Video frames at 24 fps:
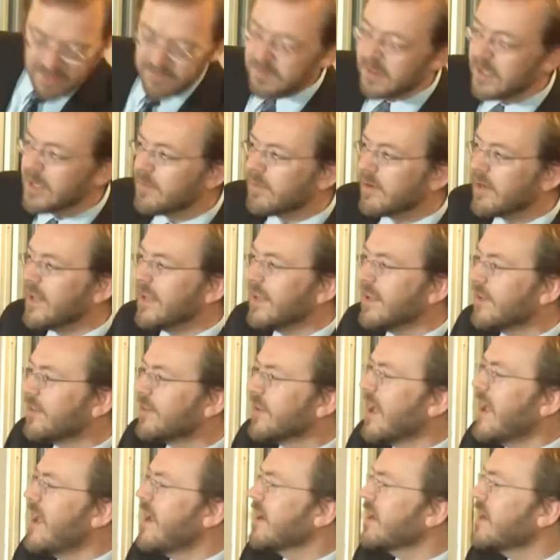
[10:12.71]
of liberty is
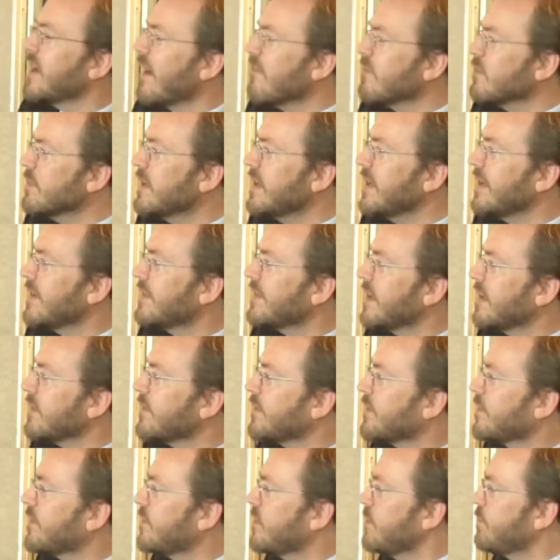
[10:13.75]
government
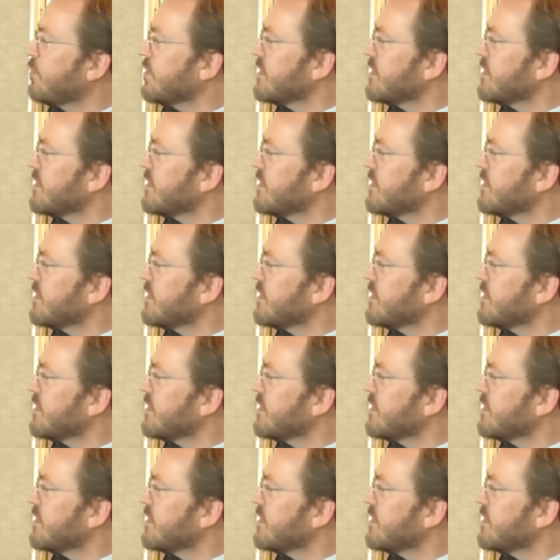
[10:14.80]
exists to